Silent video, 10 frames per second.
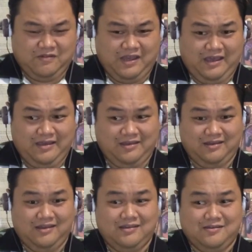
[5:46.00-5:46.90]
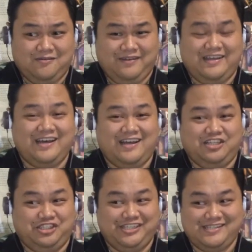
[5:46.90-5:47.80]
Okay. Oh my
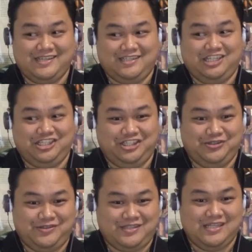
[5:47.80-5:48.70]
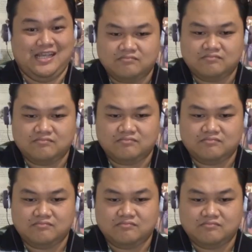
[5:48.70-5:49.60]
god, she's got issues. I
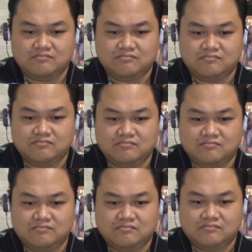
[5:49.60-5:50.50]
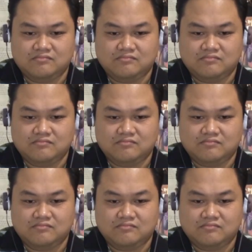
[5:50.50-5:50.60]
thought you could handle yourself.